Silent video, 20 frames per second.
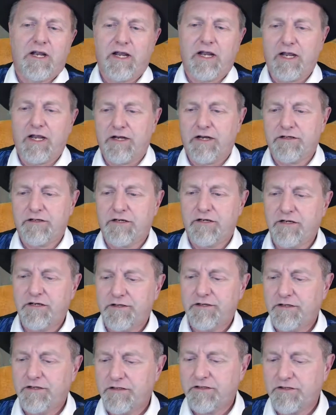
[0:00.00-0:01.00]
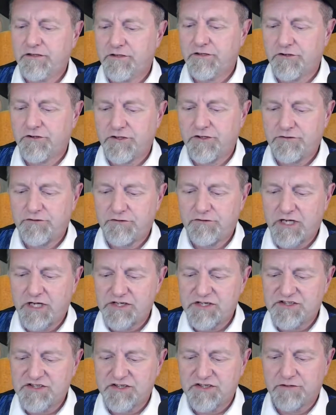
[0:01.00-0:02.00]
And, you know, you do
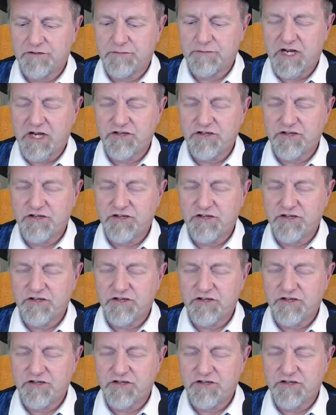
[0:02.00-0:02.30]
get some